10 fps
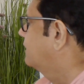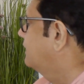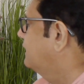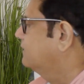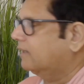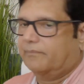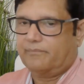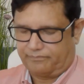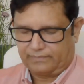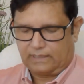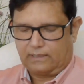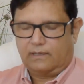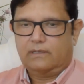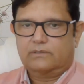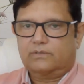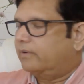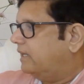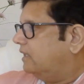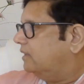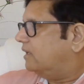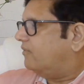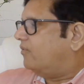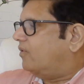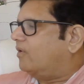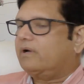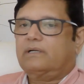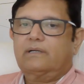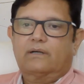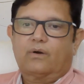Inda. So inda for